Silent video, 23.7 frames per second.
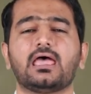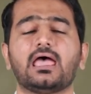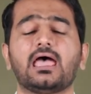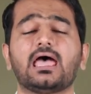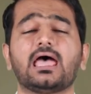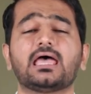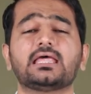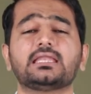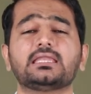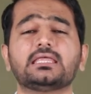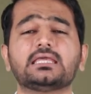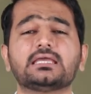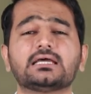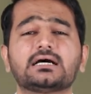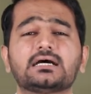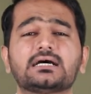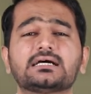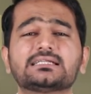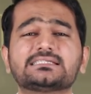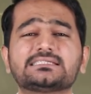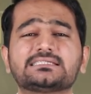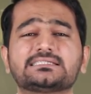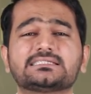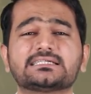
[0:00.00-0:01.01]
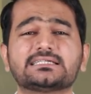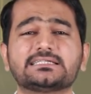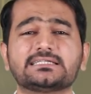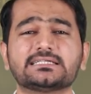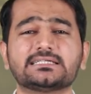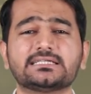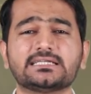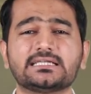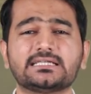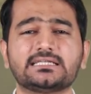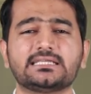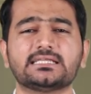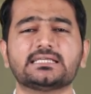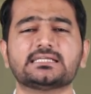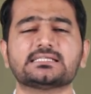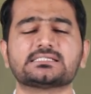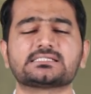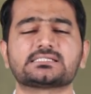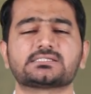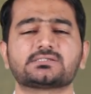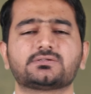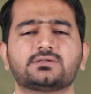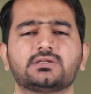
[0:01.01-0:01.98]
any
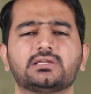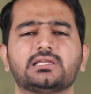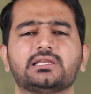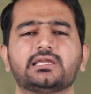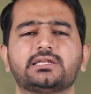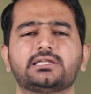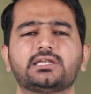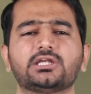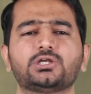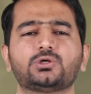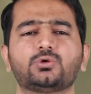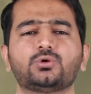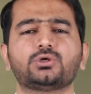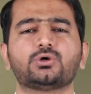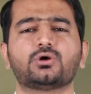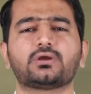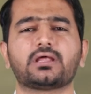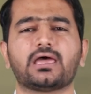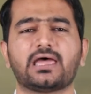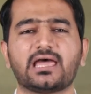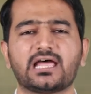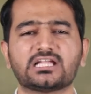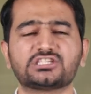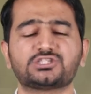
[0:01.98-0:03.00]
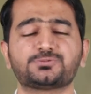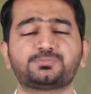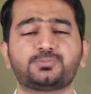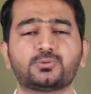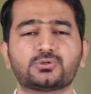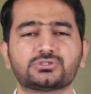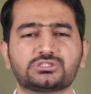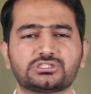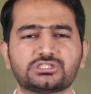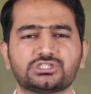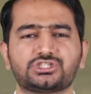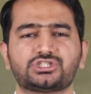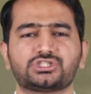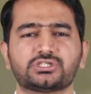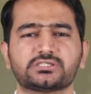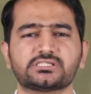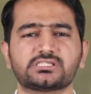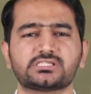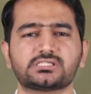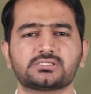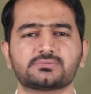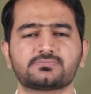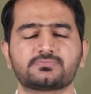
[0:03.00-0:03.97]
uncertainties related to your hedge
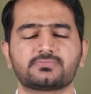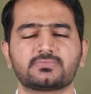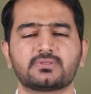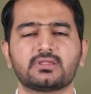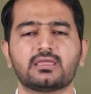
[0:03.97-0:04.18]
positions,